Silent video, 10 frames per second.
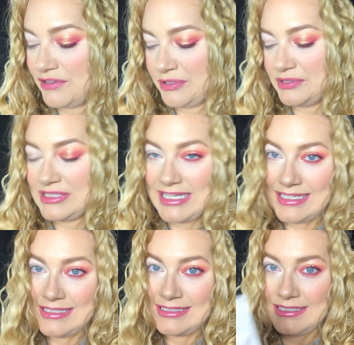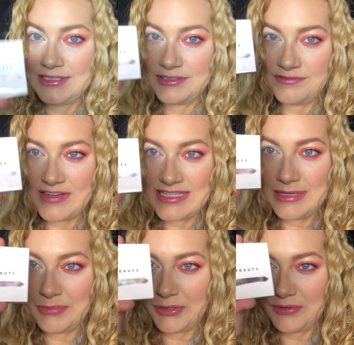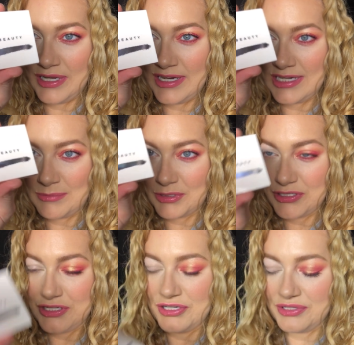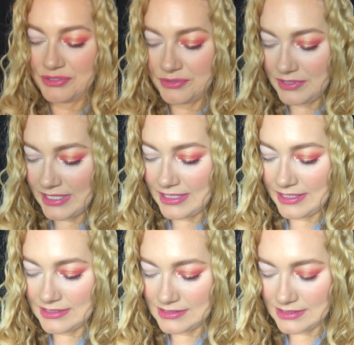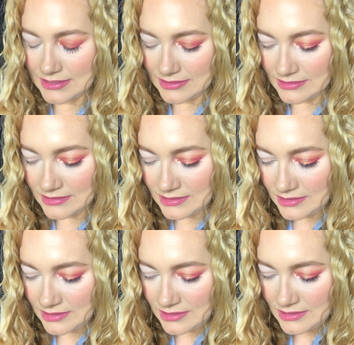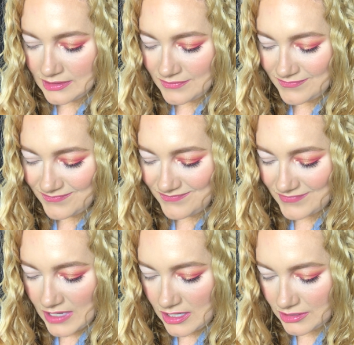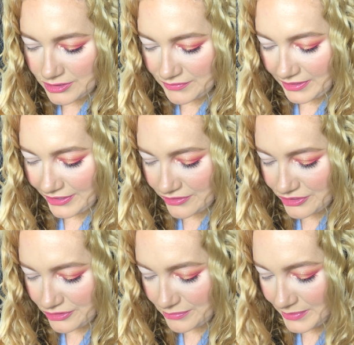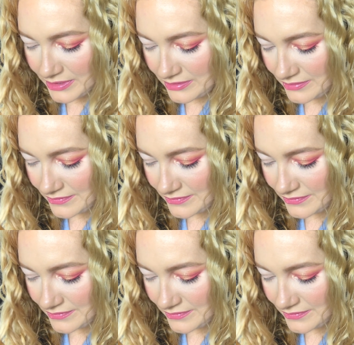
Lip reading: those is the Fenty Beauty number 2. It is the, it's really hard to open.